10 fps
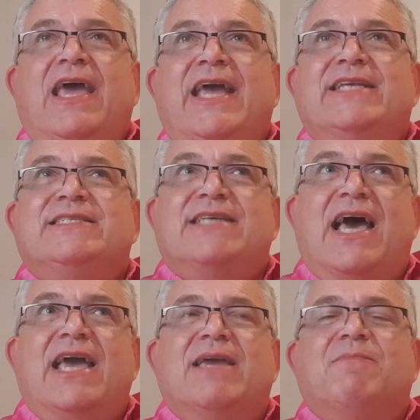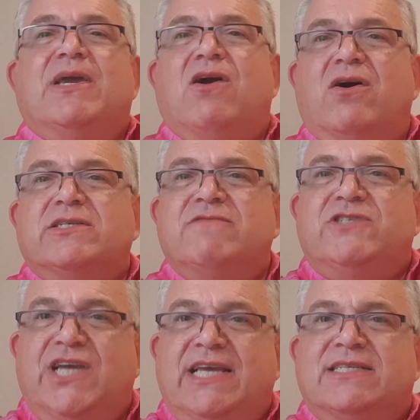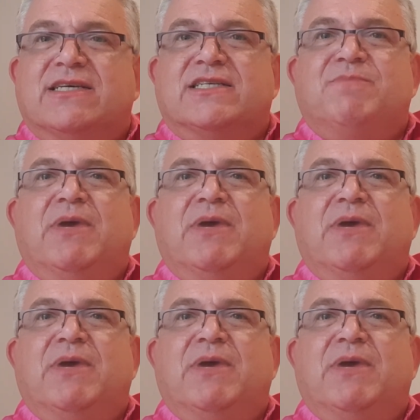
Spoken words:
It's saying, because of Jesus,